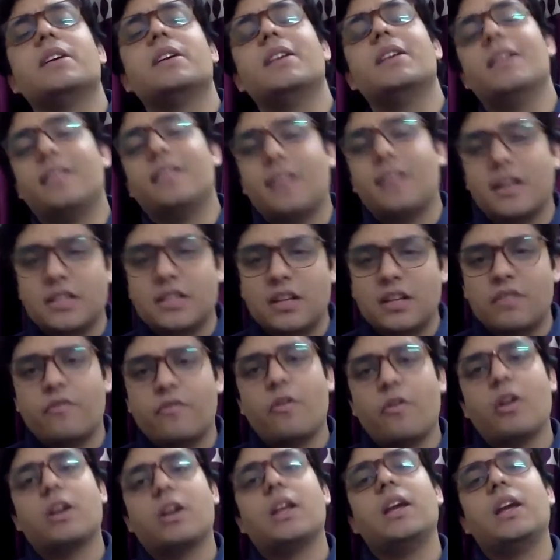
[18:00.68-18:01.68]
in section
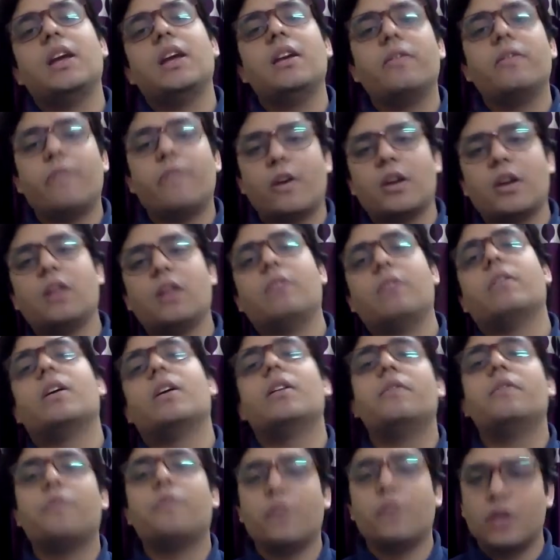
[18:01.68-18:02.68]
40, 41,
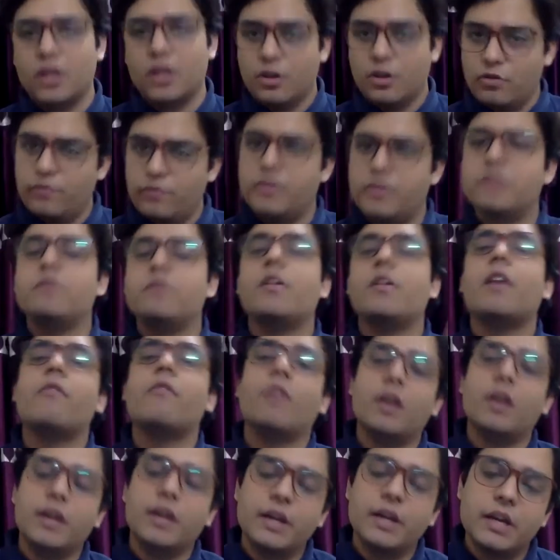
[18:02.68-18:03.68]
42, which we have
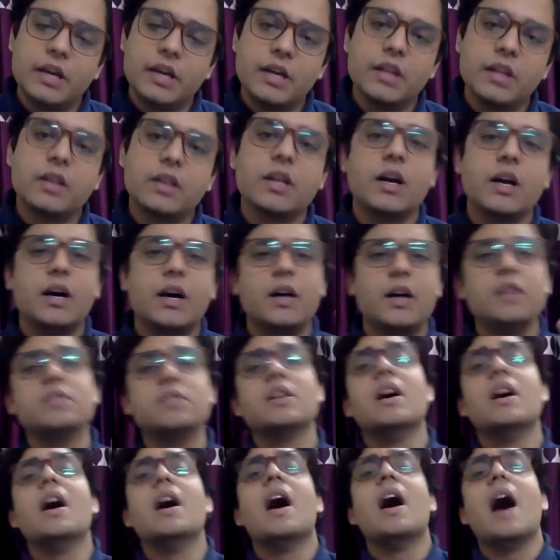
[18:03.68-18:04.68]
already discussed,
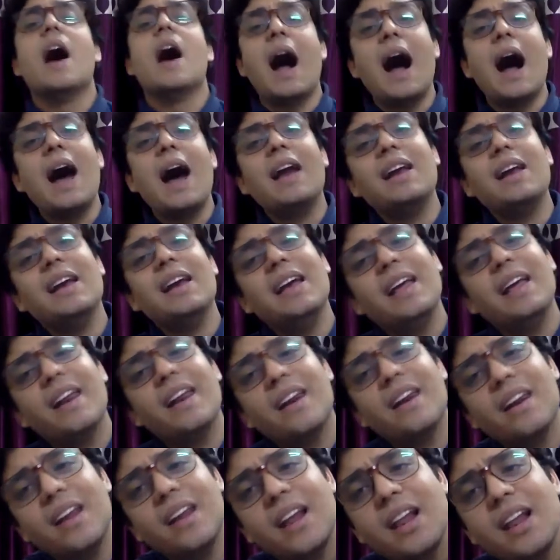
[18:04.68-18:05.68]
are
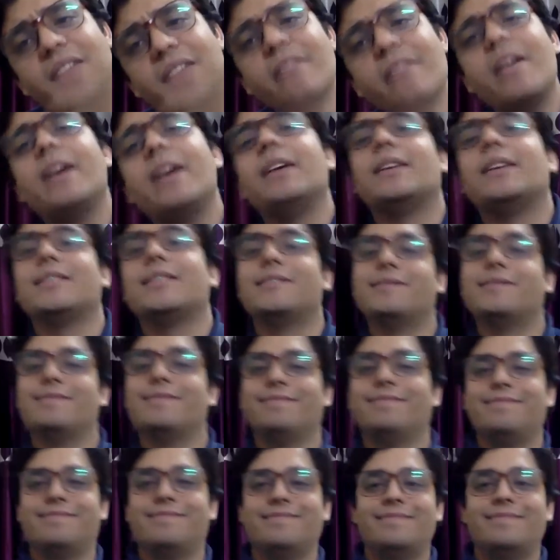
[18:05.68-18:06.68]
irrelevant.
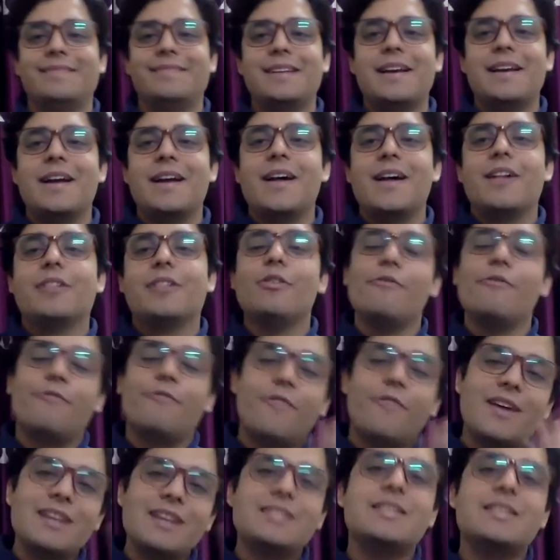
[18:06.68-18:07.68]
So
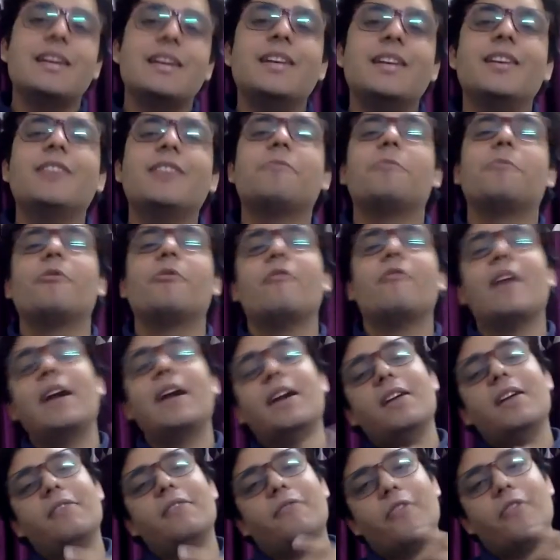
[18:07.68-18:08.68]
first, it is
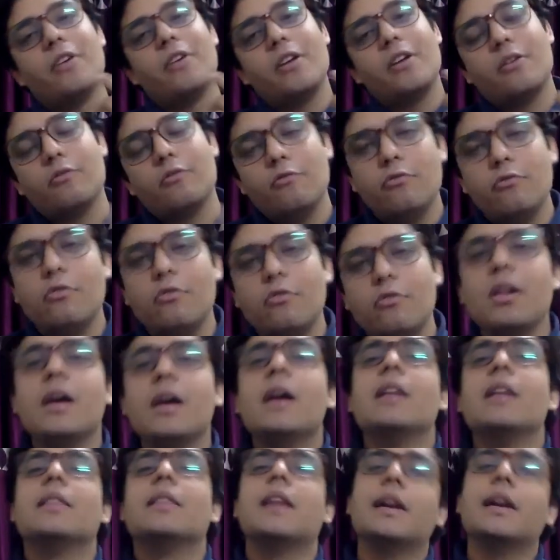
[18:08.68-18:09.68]
providing for a rule
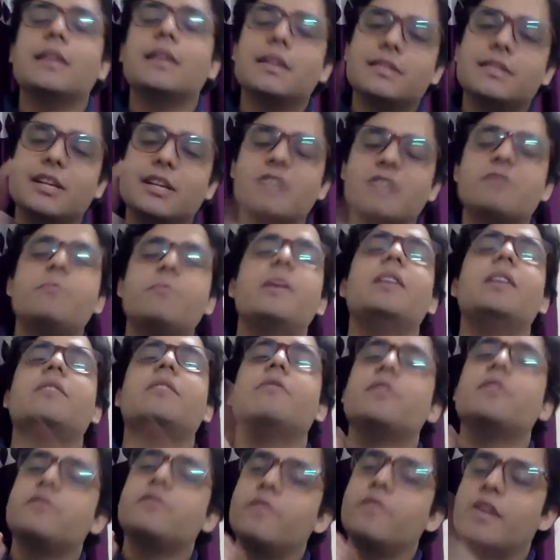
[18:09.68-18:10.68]
that the judgments which
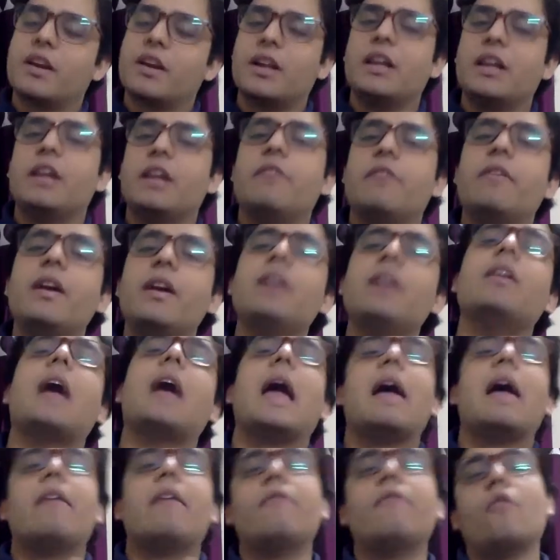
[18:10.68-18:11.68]
were relevant
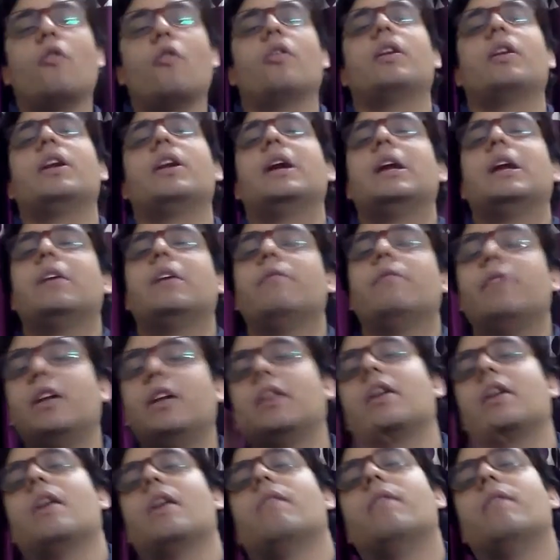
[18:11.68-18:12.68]
have already been
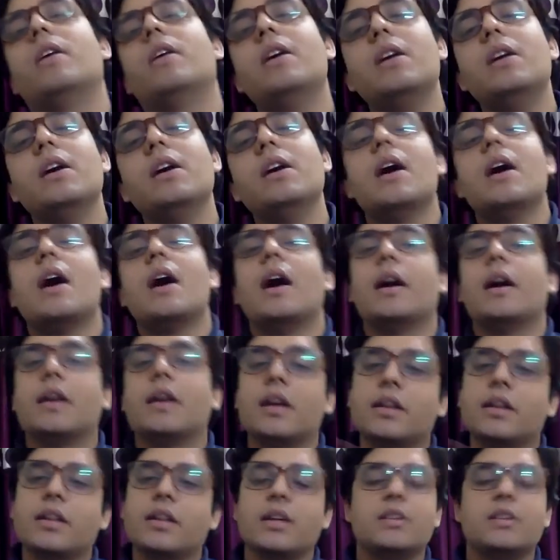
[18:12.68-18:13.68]
covered under
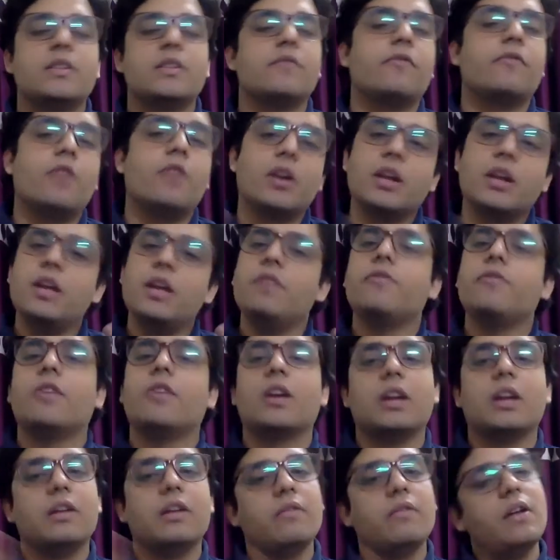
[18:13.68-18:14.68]
section 40,
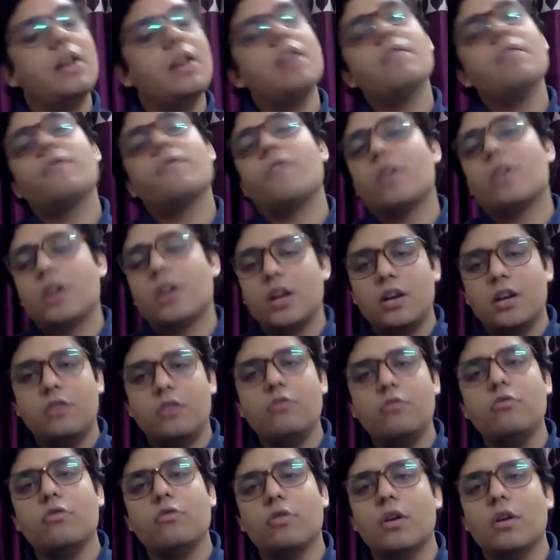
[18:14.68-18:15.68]
41, and
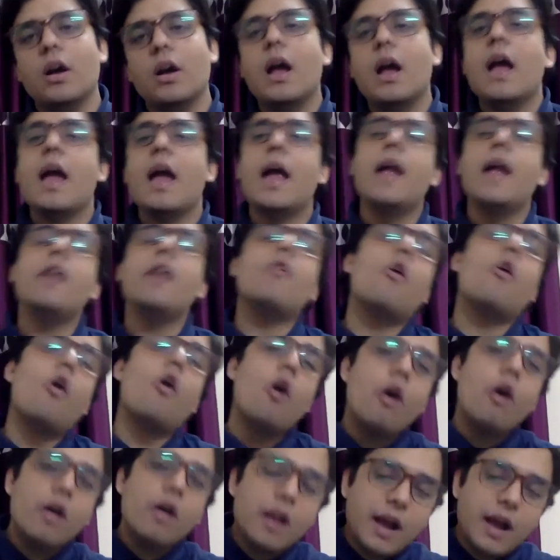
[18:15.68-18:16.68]
42. And
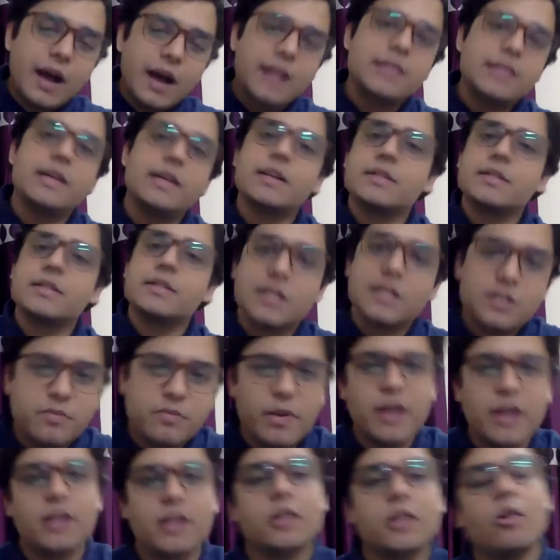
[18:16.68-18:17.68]
all other
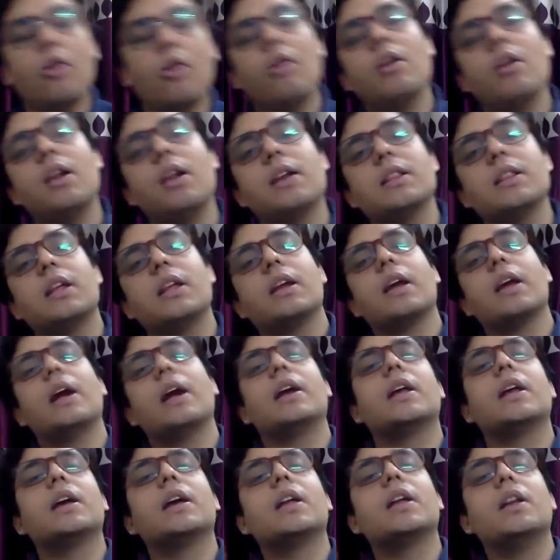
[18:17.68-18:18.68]
judgments, all other
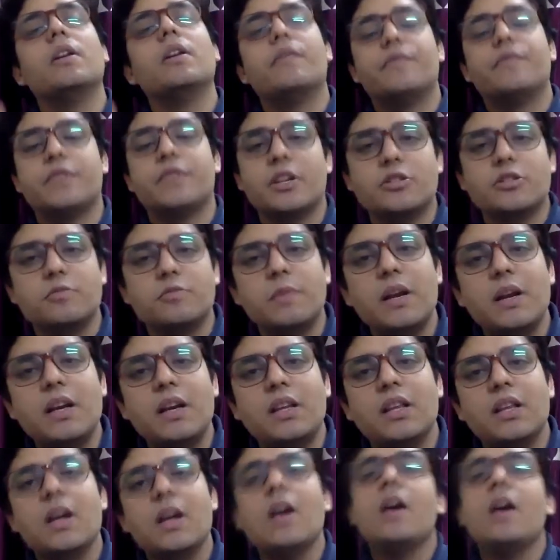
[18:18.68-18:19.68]
category of judgments
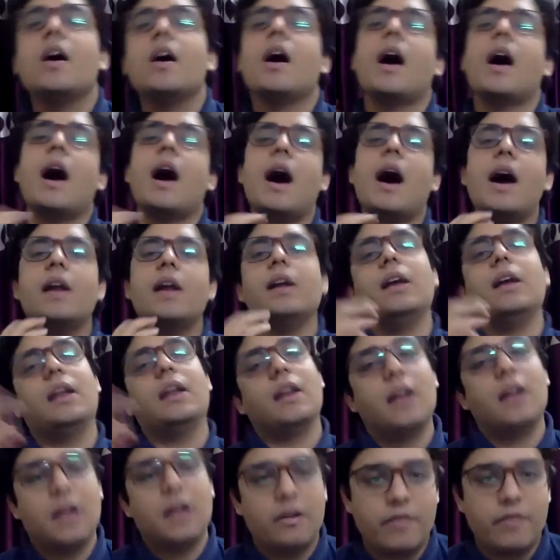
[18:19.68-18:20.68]
are
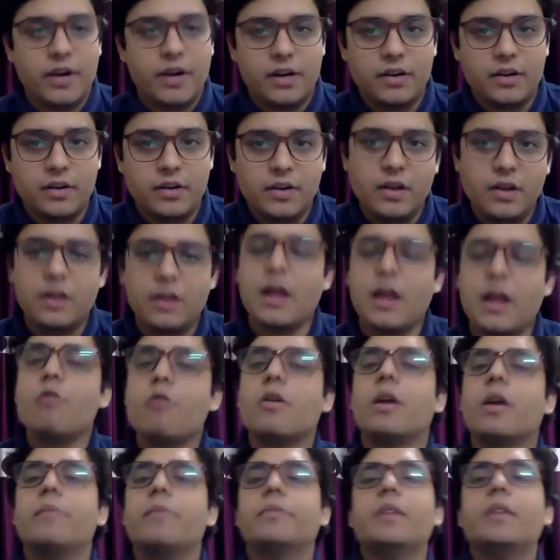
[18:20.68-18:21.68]
irrelevant. Now
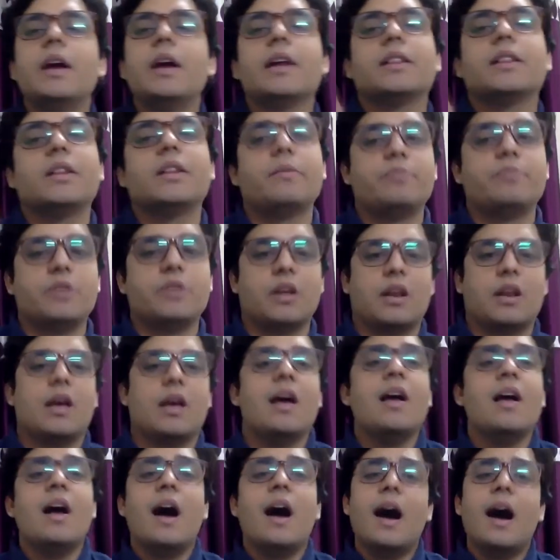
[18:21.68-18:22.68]
comes the exception.
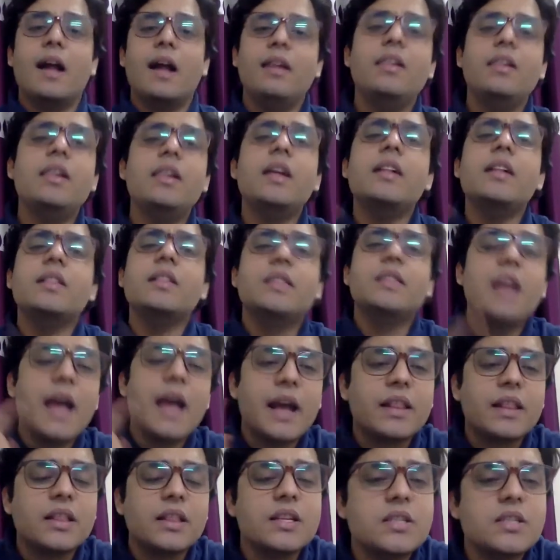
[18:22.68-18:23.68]
Unless the
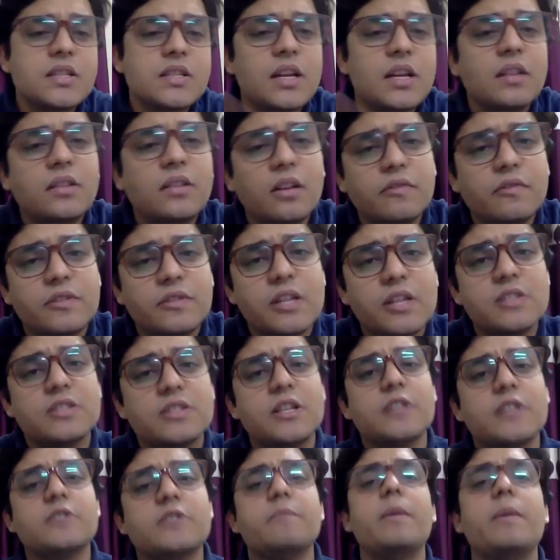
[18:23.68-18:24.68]
existence of
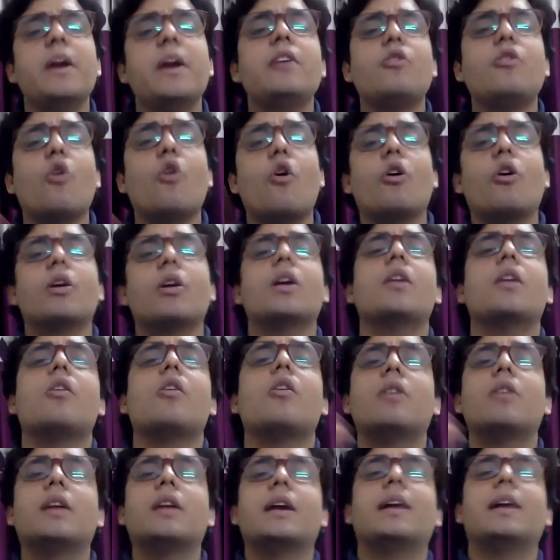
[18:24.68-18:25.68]
judgment, order, or
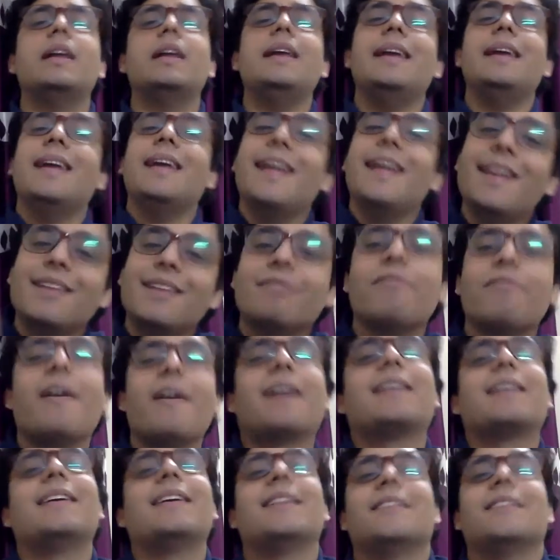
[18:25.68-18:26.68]
decree is fact
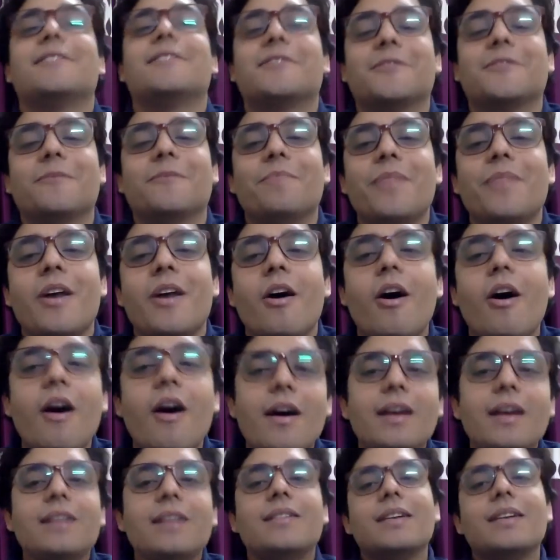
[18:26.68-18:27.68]
in issue or
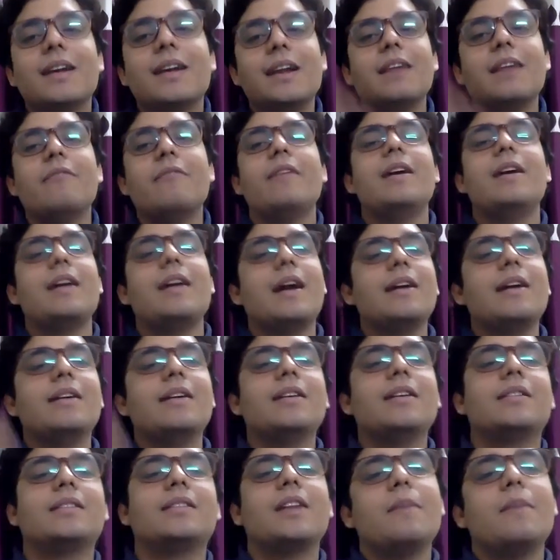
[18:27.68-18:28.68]
is relevant under
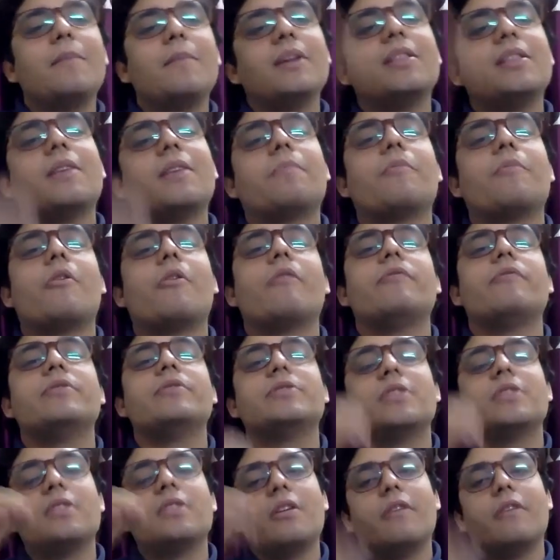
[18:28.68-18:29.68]
some other
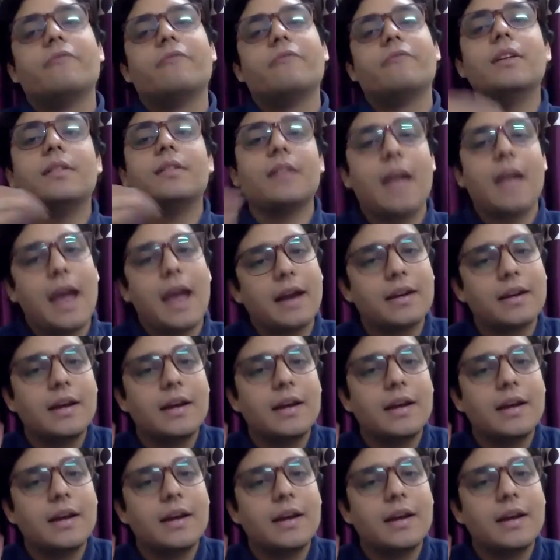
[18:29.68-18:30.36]
provision of this act.